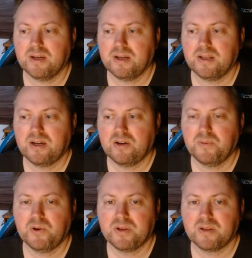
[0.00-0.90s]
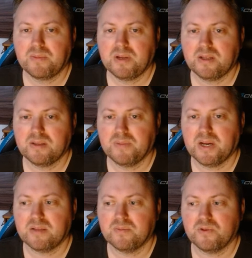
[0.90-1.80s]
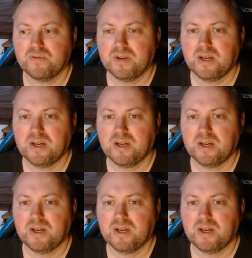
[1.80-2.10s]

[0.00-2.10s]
and now opponent played a bad move,